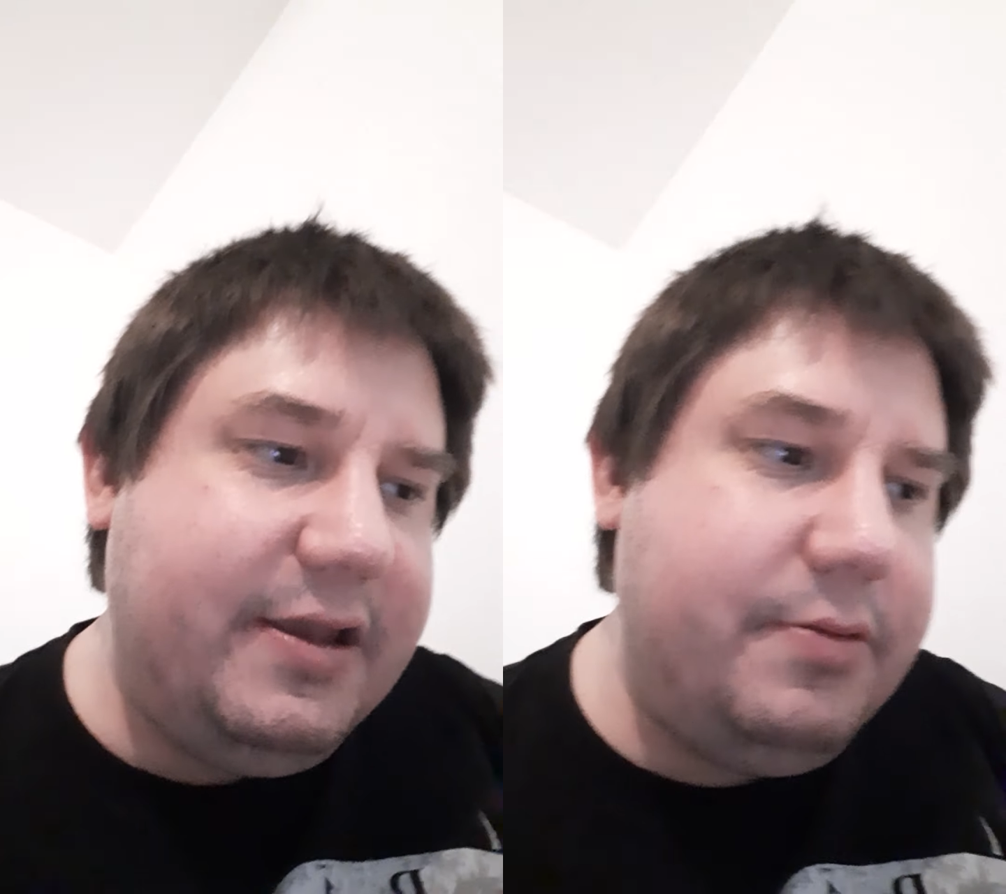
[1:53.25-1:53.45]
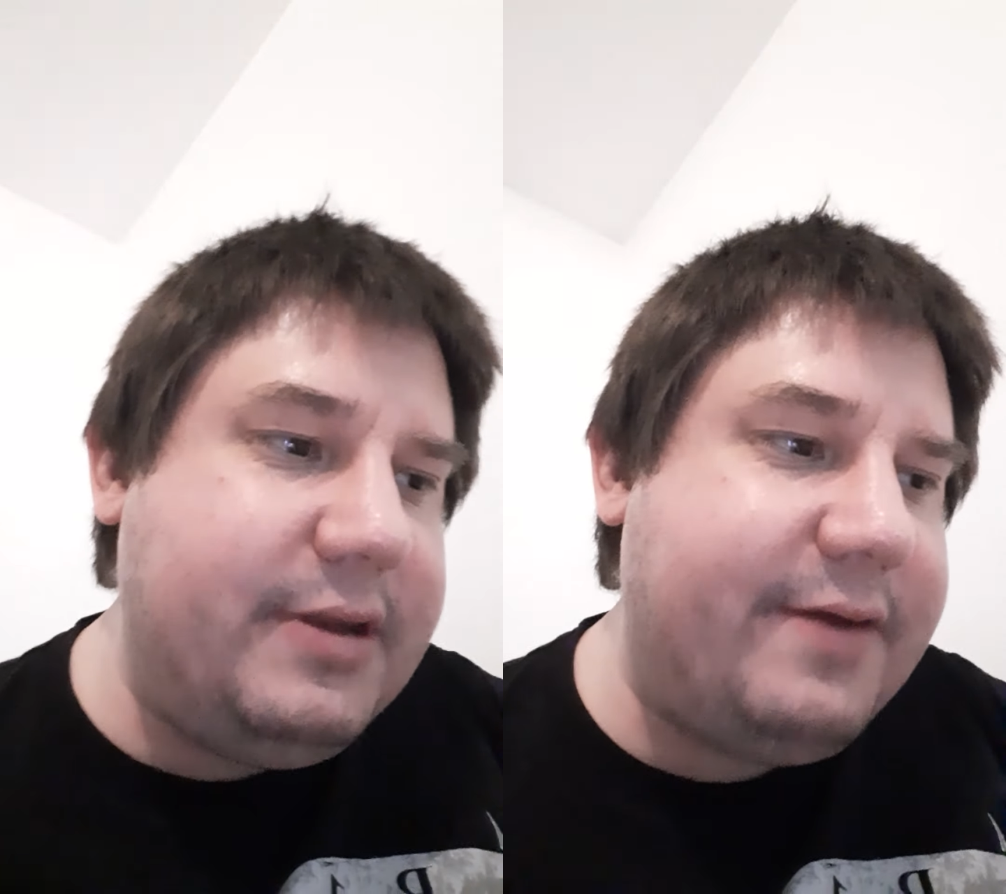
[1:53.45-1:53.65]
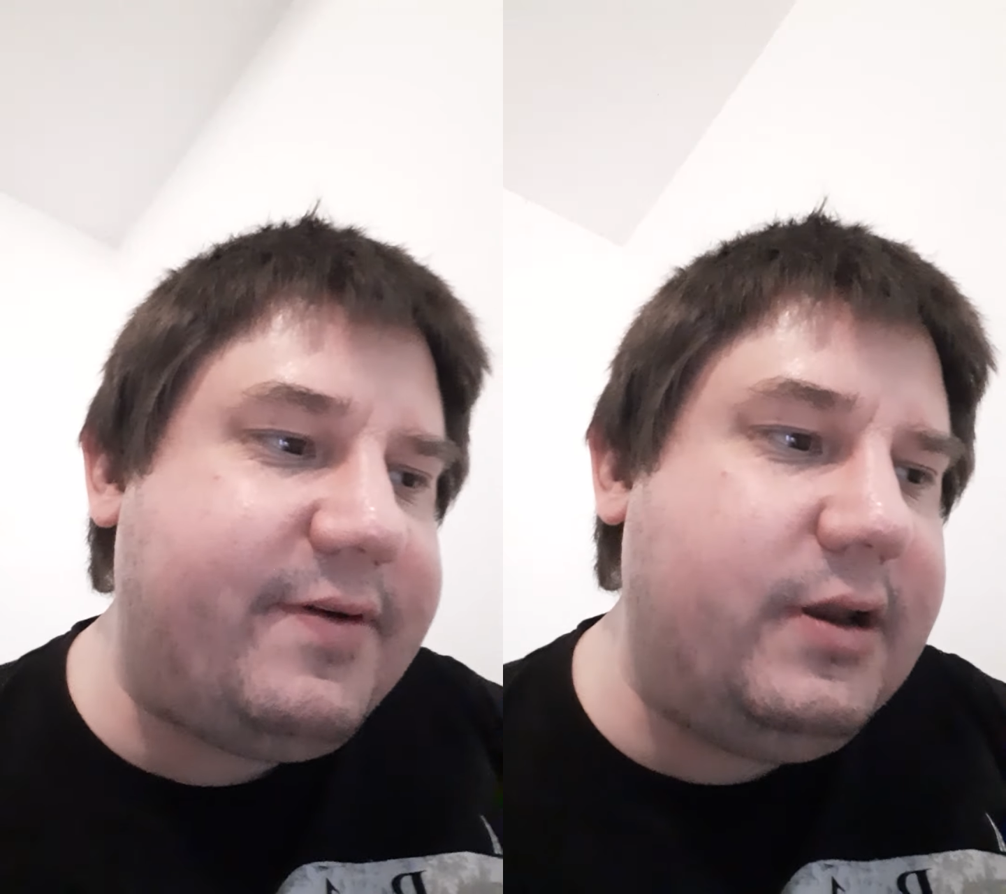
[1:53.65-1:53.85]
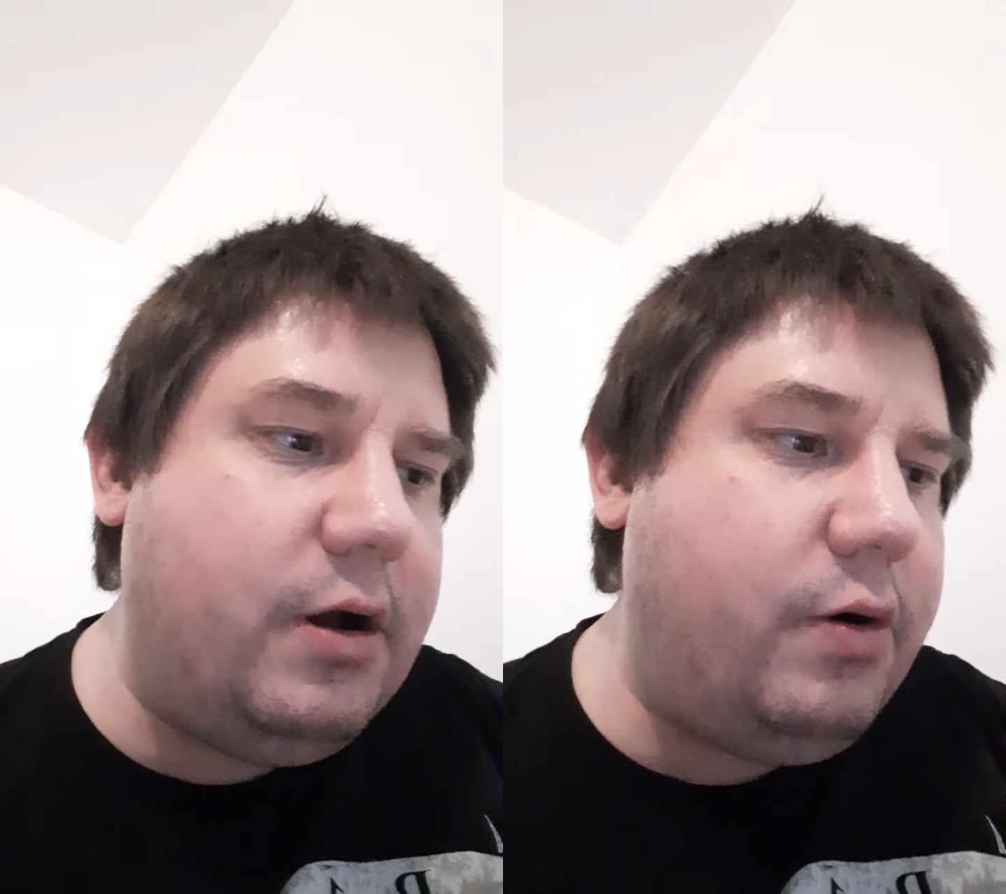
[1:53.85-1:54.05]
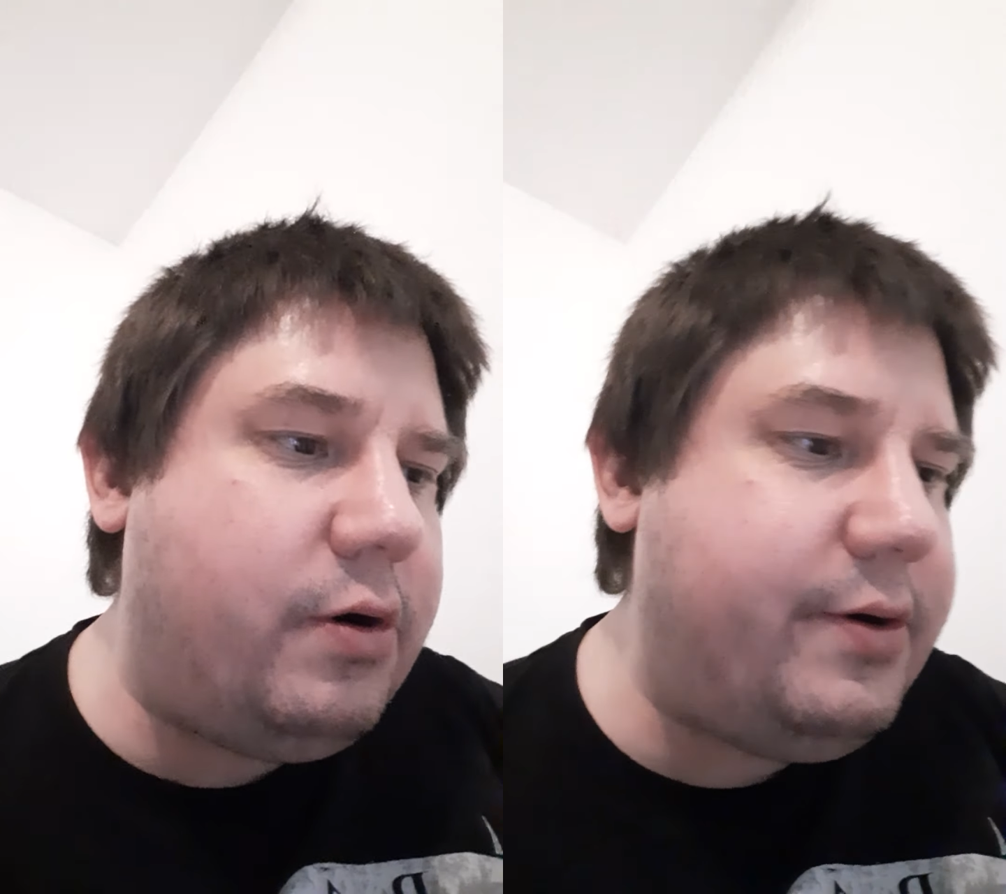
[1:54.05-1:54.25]
You never
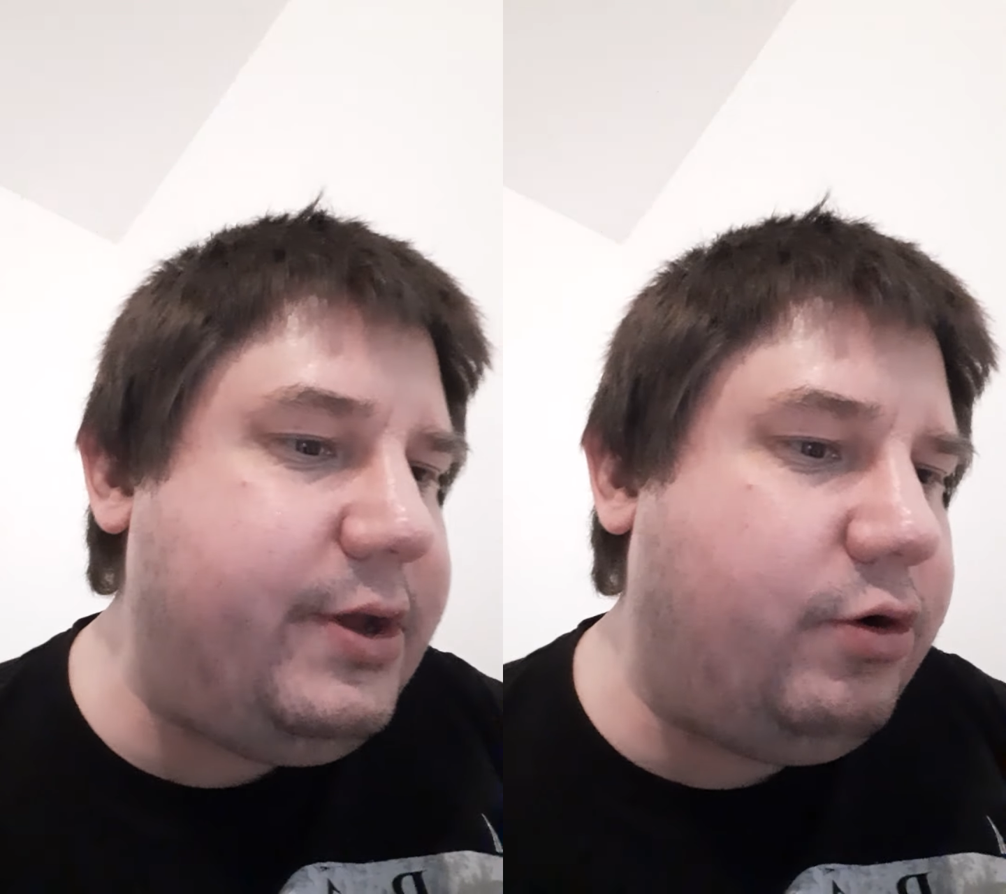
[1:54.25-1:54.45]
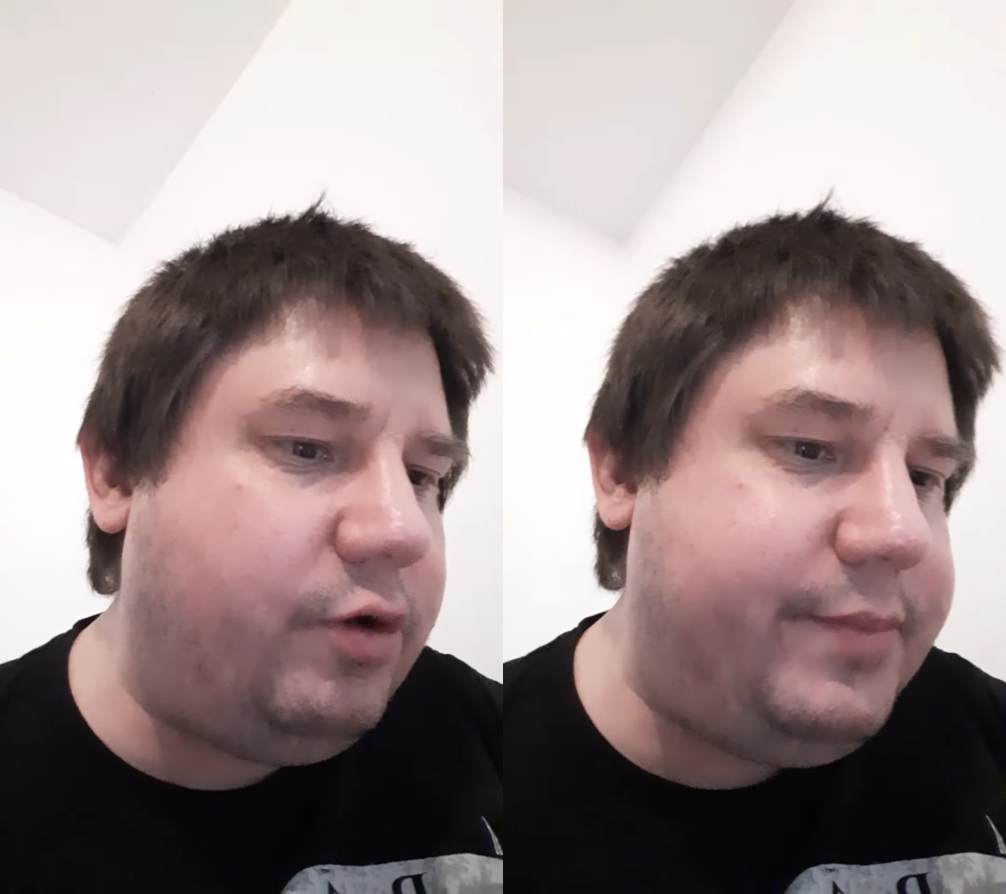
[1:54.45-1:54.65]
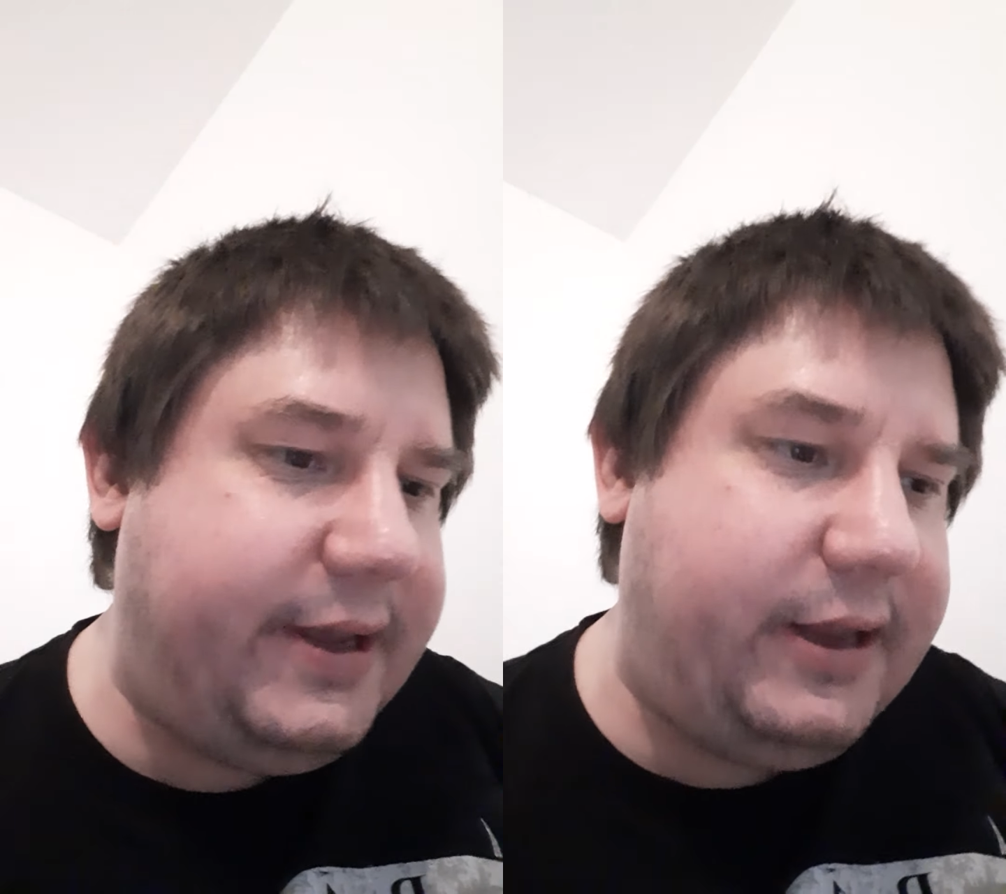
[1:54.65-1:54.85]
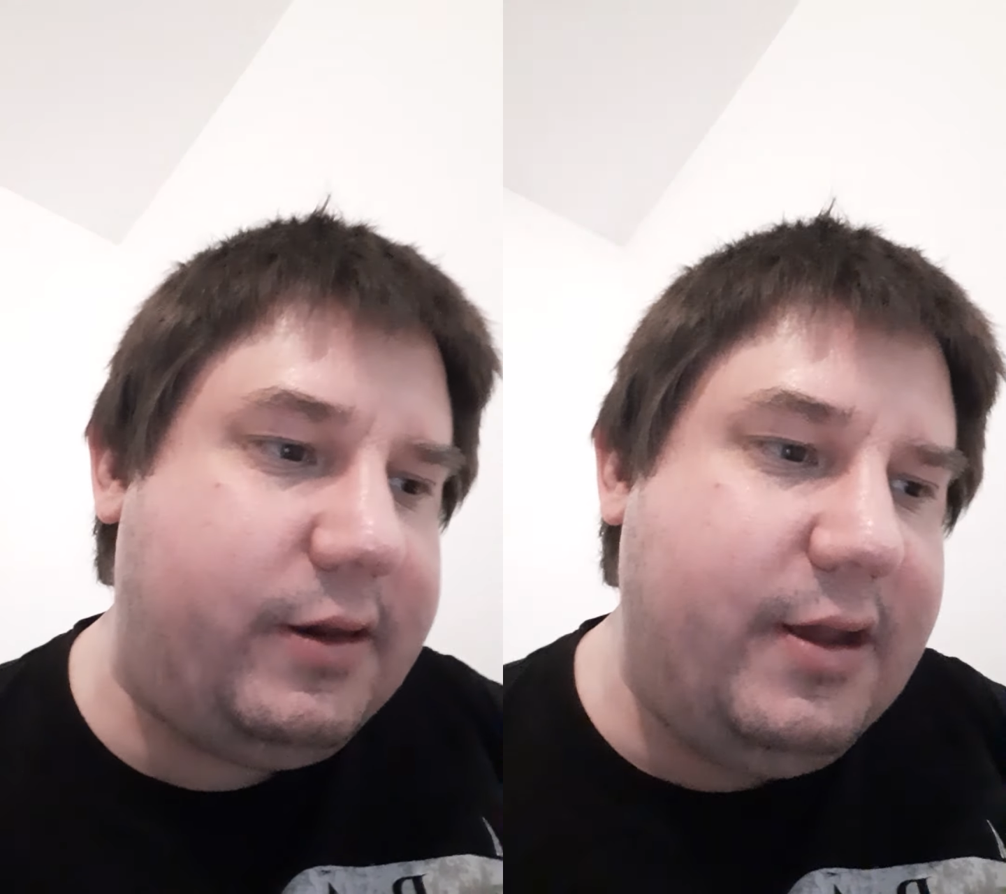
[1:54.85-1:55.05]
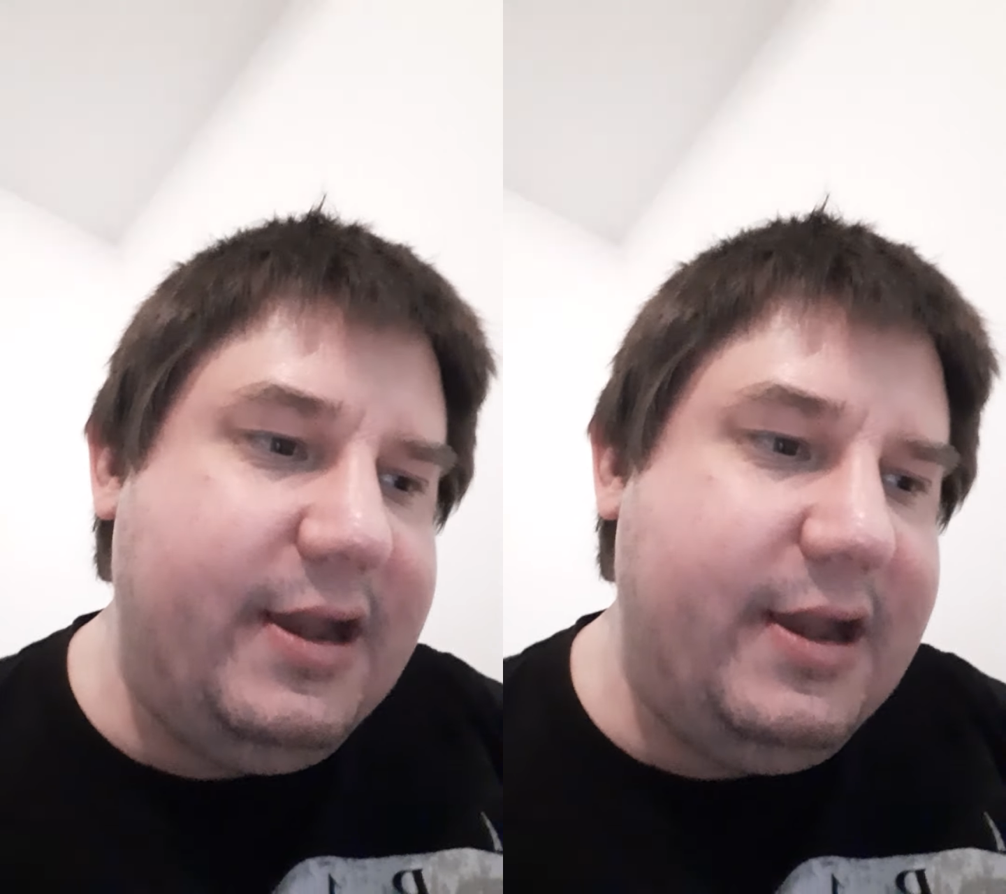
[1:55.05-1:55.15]
know who you will meet.